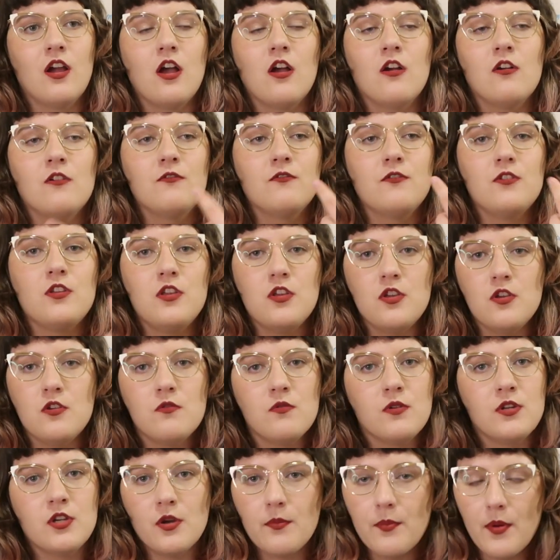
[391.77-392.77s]
of
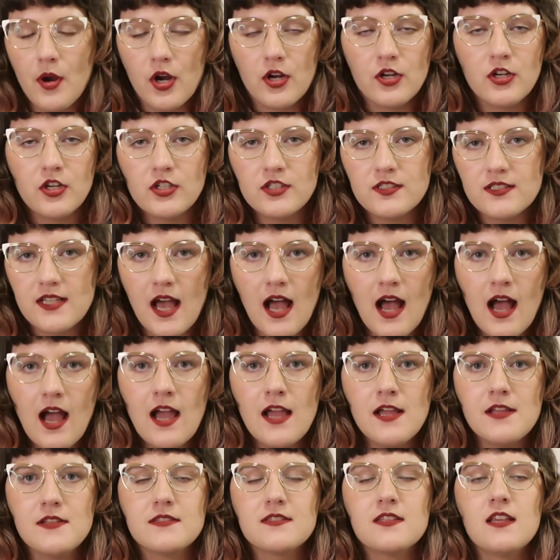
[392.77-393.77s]
you and your partner's
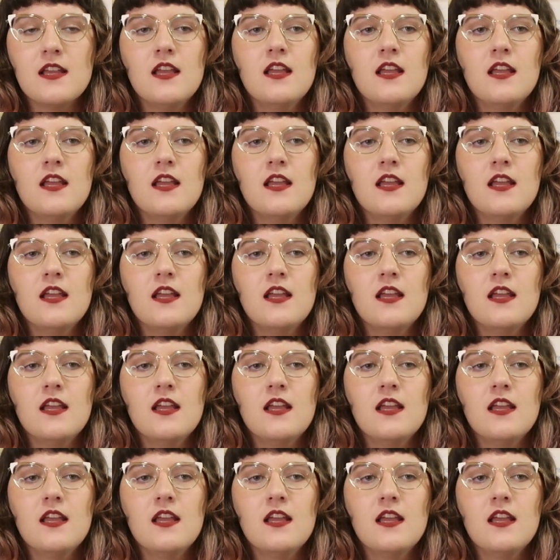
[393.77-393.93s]
eyes.